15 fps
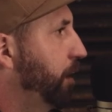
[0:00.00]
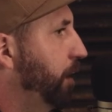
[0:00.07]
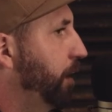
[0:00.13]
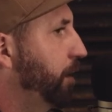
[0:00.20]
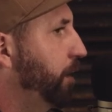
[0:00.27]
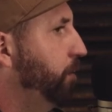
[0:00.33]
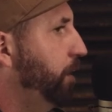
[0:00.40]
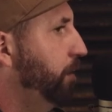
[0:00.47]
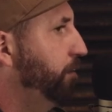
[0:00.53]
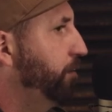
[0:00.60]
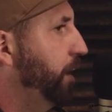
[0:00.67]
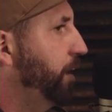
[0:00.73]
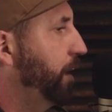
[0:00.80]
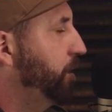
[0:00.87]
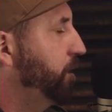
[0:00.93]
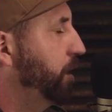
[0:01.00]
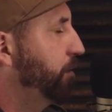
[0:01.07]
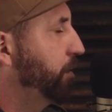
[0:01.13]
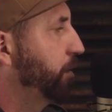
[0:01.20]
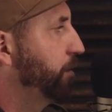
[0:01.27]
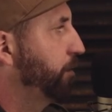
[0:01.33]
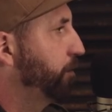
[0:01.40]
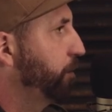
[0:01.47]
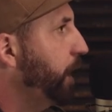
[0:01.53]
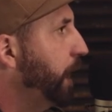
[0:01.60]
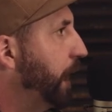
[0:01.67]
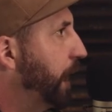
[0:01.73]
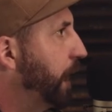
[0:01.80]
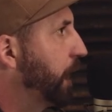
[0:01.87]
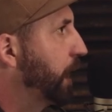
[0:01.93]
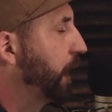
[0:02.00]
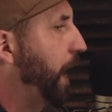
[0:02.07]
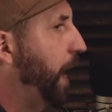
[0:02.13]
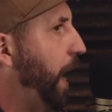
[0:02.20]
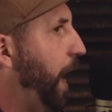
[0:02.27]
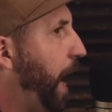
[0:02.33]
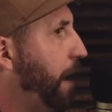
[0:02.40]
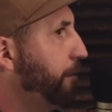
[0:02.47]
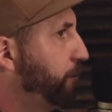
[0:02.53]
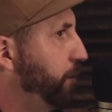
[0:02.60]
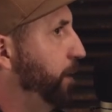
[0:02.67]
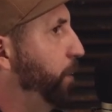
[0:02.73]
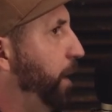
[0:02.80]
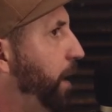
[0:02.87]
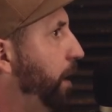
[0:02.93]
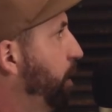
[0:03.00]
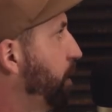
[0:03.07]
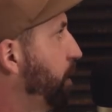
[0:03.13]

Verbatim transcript: and you can find that shit for free like everywhere.